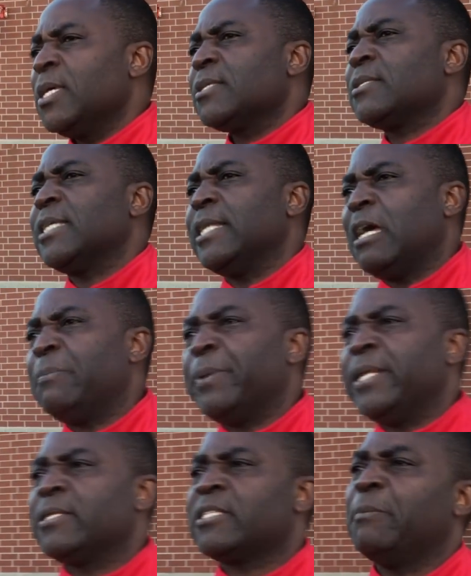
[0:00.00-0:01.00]
set up
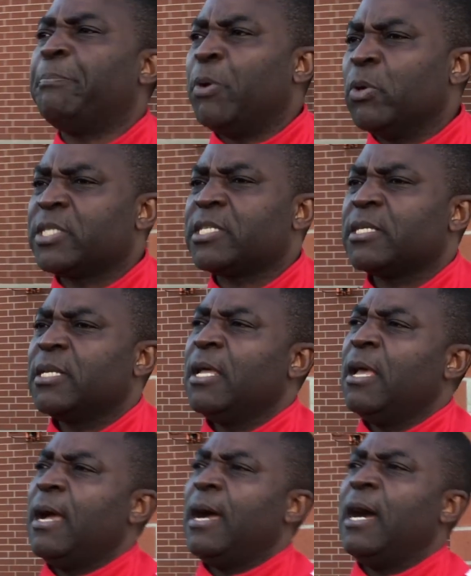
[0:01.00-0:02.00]
and support
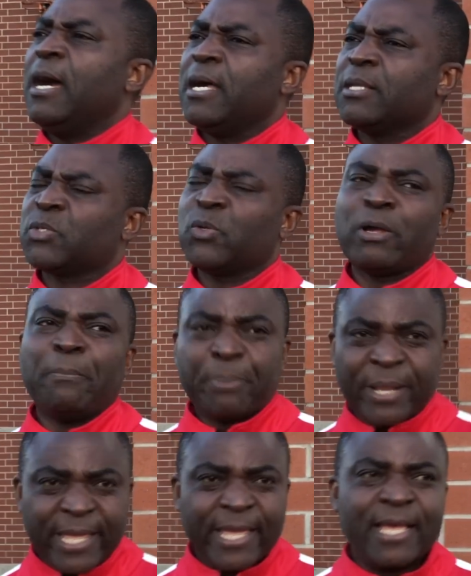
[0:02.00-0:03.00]
soccer
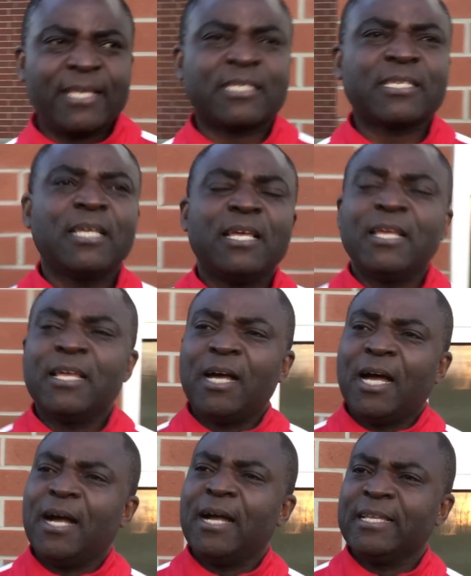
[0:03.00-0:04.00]
players
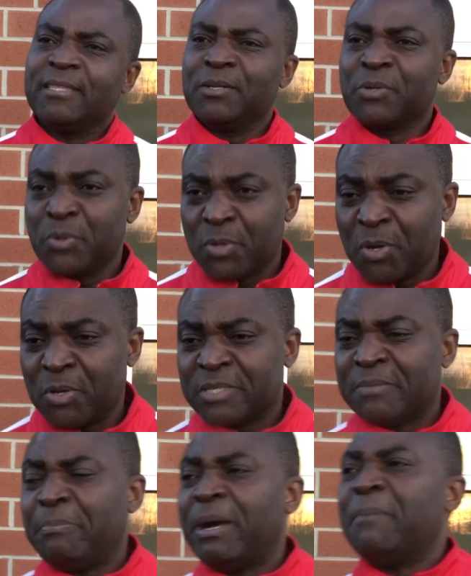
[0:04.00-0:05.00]
in the rural
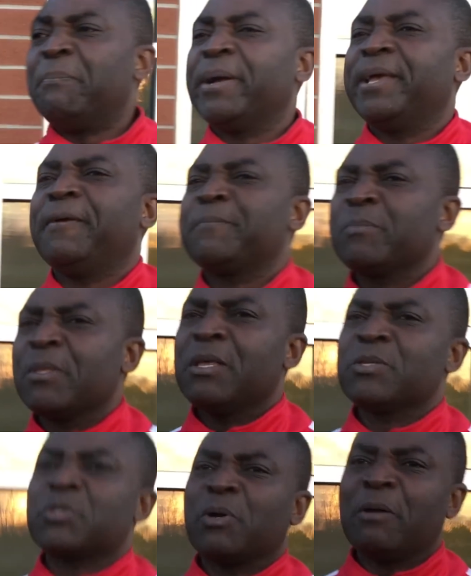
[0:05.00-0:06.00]
Zimbabwe,
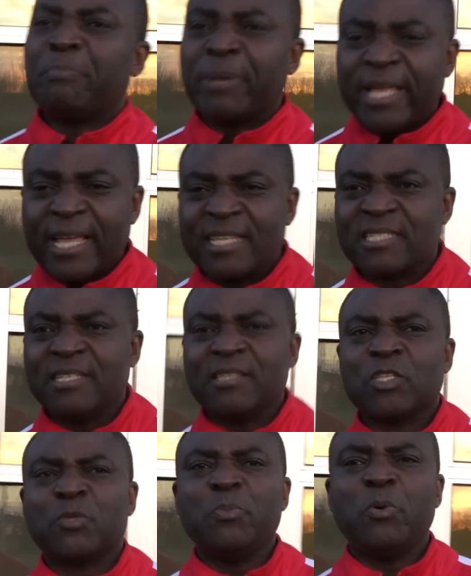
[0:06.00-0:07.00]
soccer players in
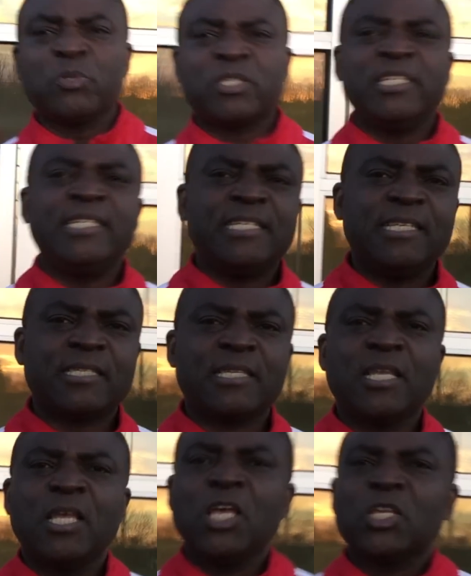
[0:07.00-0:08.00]
the small cities,
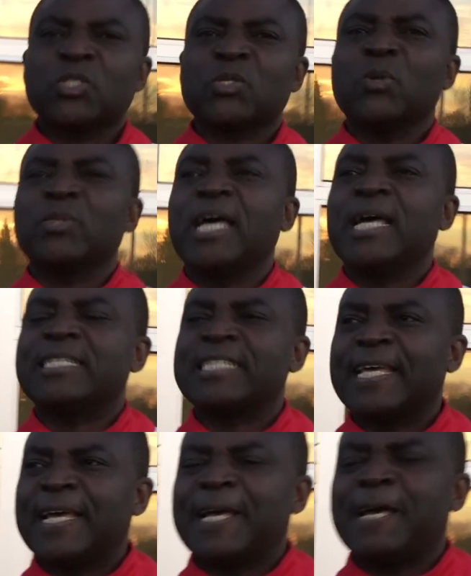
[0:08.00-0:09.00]
so
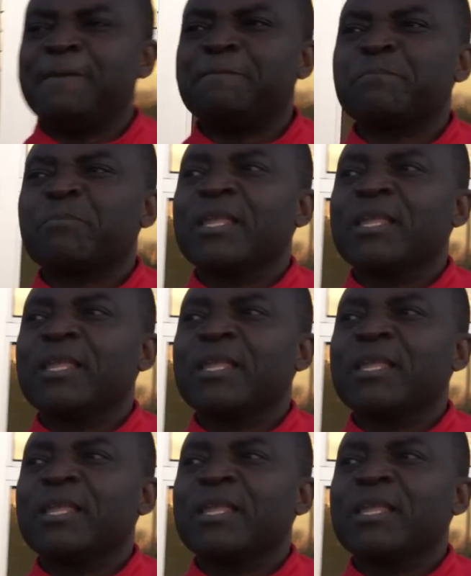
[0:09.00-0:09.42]
that